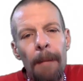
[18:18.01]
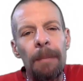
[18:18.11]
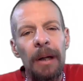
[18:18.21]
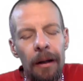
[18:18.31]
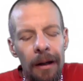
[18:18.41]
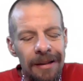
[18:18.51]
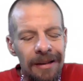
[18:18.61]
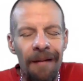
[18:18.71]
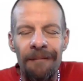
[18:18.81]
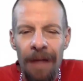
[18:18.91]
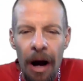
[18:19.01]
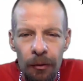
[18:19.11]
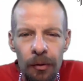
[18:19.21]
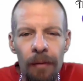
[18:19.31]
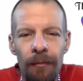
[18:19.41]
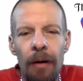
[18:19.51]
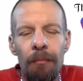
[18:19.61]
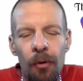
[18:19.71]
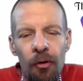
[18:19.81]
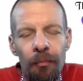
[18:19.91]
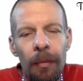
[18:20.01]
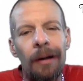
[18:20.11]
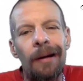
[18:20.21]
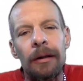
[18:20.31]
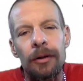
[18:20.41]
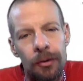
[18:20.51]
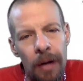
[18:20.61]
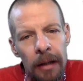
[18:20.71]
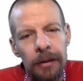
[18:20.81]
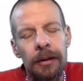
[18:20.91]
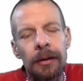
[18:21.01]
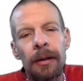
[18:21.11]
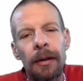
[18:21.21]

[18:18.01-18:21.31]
because the founder of their movement is trash.